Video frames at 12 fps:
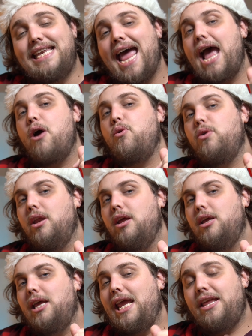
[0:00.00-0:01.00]

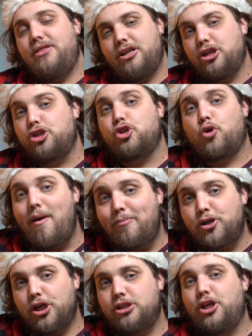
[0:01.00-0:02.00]
down in the
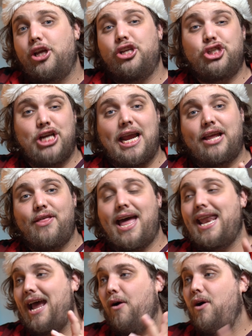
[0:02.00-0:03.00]
description so you can check
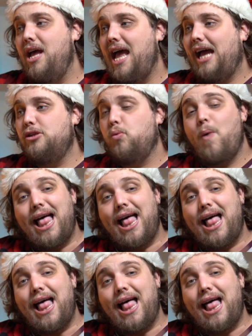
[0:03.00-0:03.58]
that out as